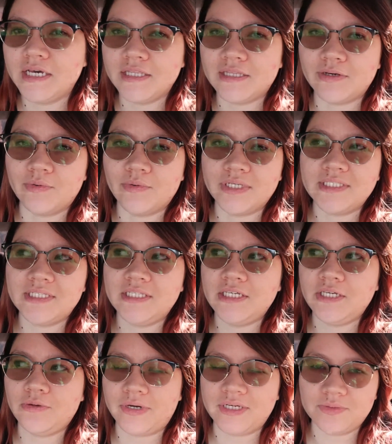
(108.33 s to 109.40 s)
The ones in
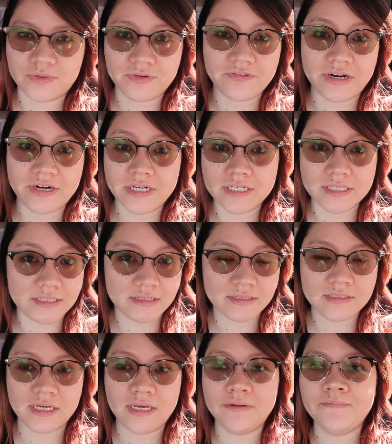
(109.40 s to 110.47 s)
the US were very easy to
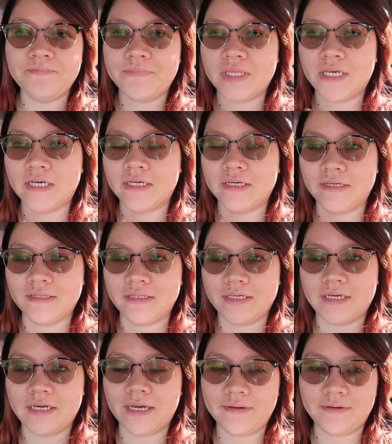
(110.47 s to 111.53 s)
send. Uh,
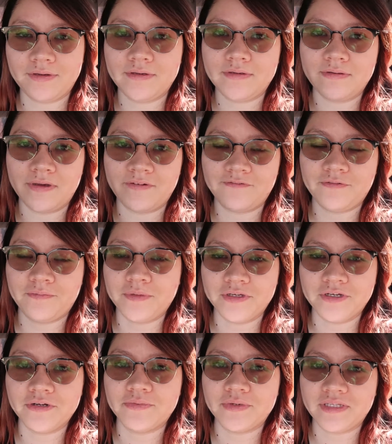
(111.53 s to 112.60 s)
the, I am
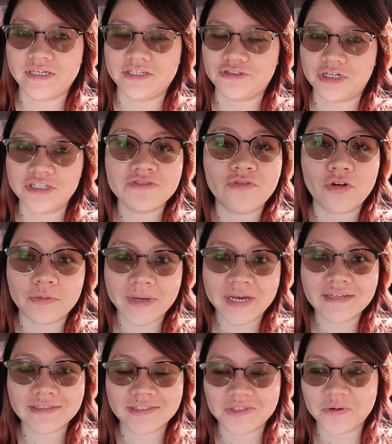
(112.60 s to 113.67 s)
familiar with the address
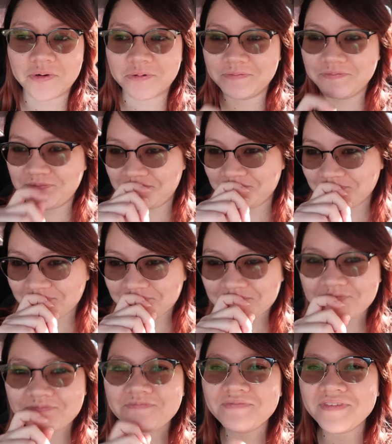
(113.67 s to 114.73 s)
format so
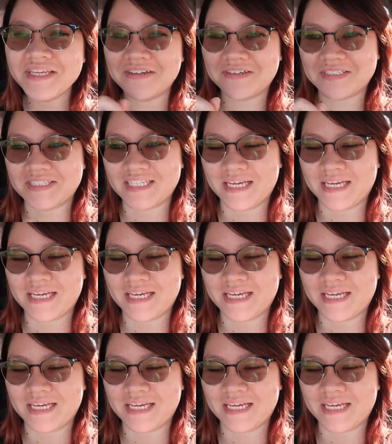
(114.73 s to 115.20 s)
I was